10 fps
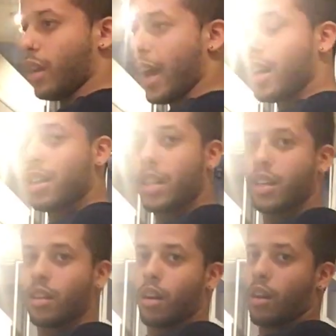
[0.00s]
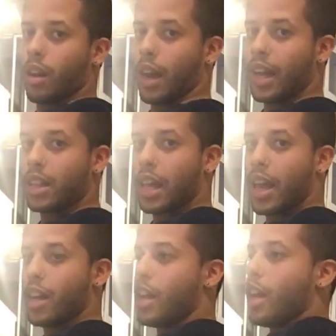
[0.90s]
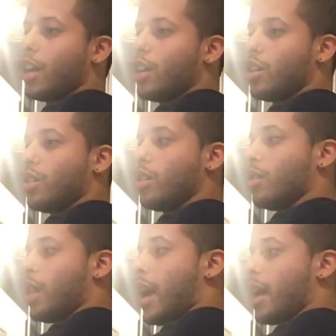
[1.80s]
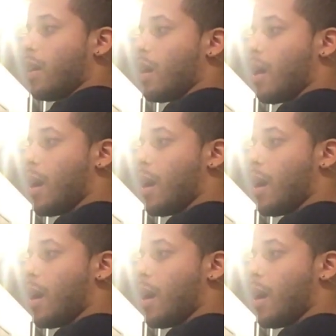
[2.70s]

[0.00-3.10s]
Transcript: anything like that, then